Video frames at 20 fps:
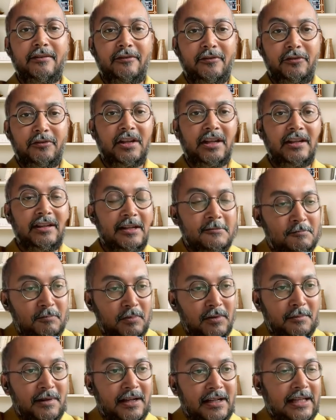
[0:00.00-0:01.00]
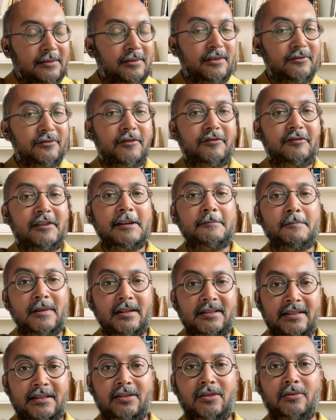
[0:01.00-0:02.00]
And if you can implement even
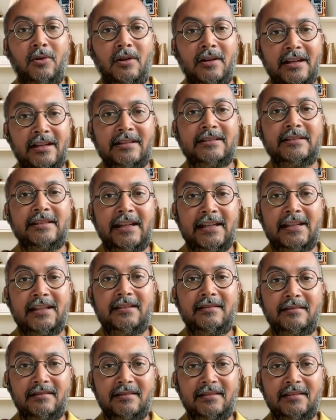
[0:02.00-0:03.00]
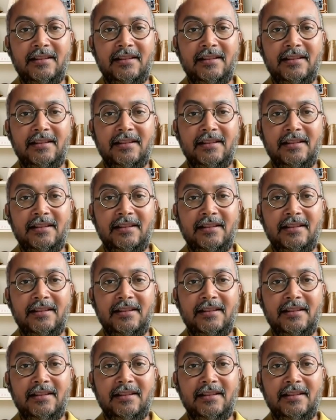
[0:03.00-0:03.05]
50% of what he's saying,